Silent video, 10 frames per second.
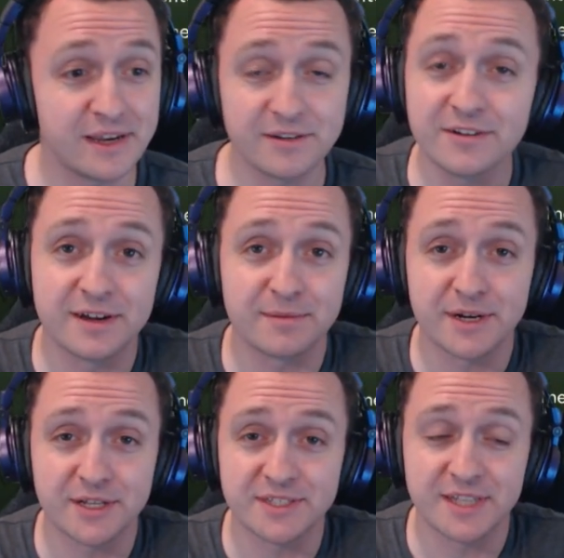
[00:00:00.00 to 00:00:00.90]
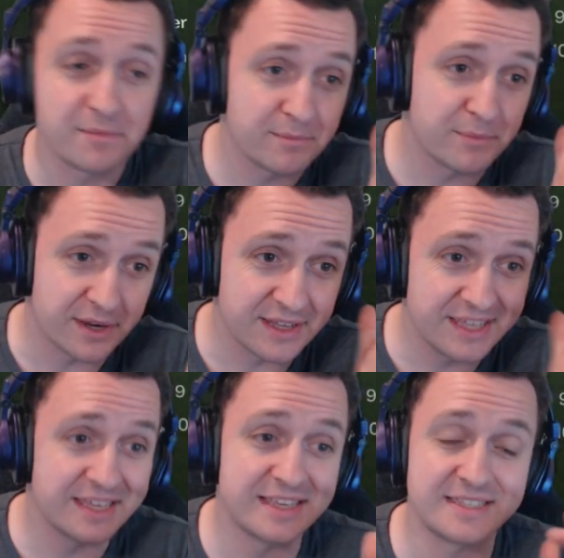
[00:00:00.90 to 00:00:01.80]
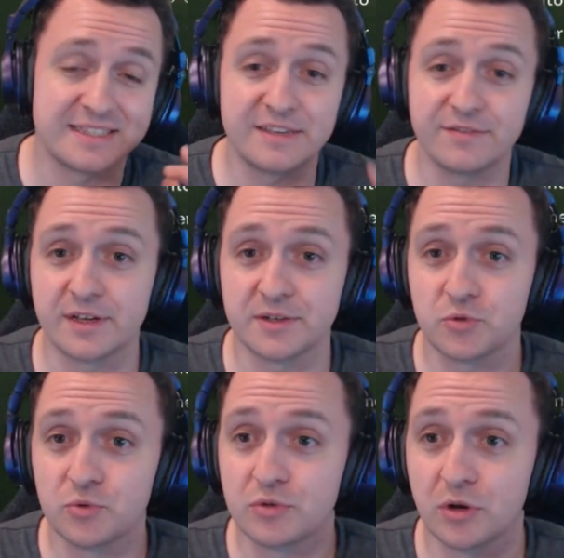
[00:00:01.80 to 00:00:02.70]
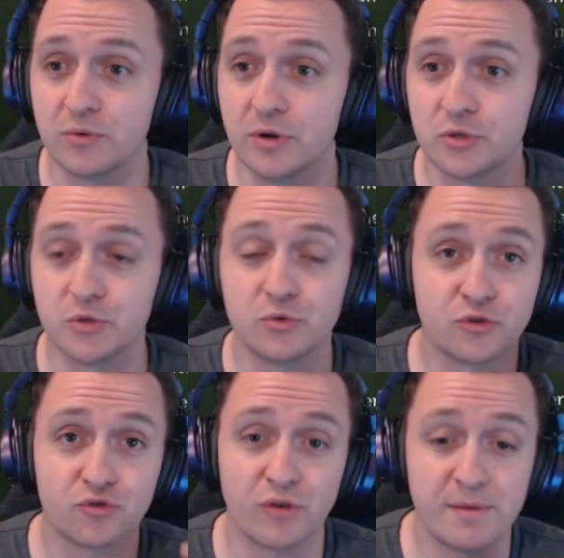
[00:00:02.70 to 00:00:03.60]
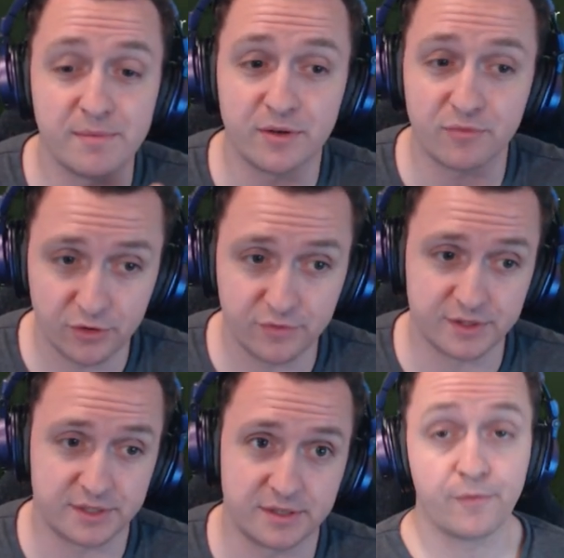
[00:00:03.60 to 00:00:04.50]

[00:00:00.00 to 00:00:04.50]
I don't know how to pronounce his name, but he is leaving us to go to Tranmere Rovers.